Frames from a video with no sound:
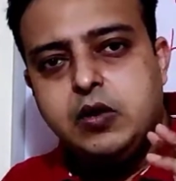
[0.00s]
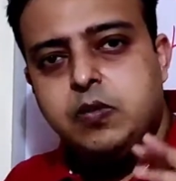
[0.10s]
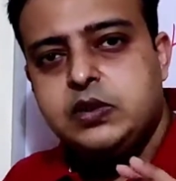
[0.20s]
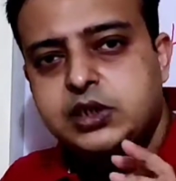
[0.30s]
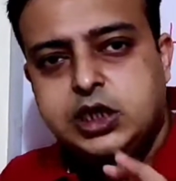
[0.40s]

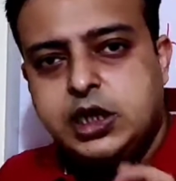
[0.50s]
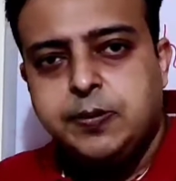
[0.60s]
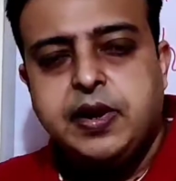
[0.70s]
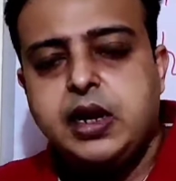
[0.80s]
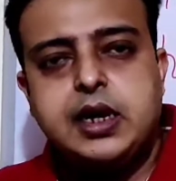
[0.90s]
which is a
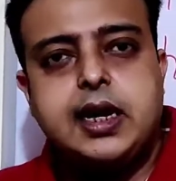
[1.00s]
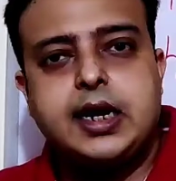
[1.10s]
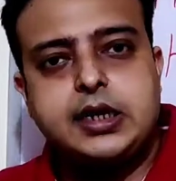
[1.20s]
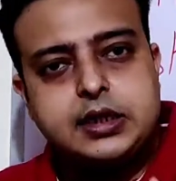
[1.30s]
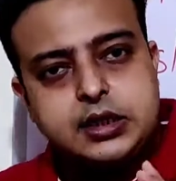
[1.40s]
typical
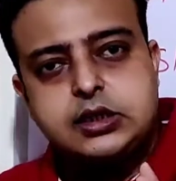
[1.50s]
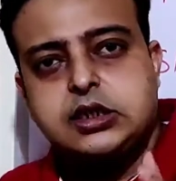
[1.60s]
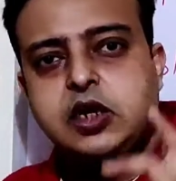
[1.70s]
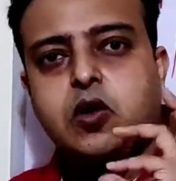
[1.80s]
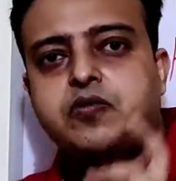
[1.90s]

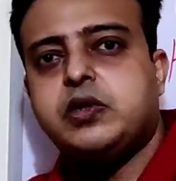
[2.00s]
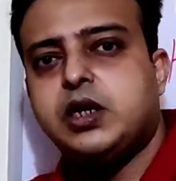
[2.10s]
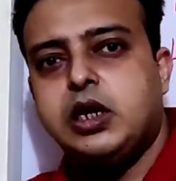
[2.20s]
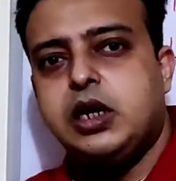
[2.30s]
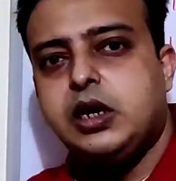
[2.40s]
characteristic of the
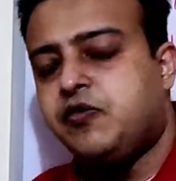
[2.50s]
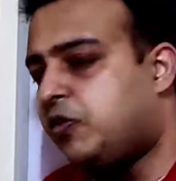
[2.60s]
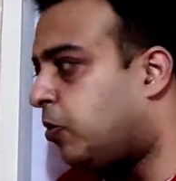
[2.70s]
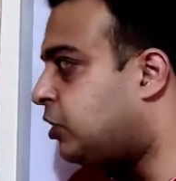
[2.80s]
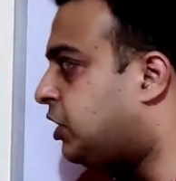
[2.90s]
Greek
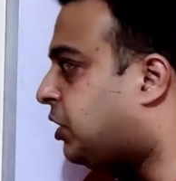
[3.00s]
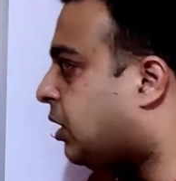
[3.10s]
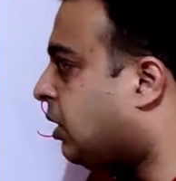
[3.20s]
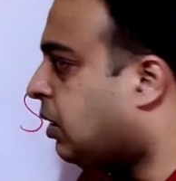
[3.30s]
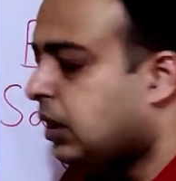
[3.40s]
gift
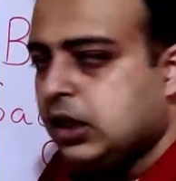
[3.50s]
position.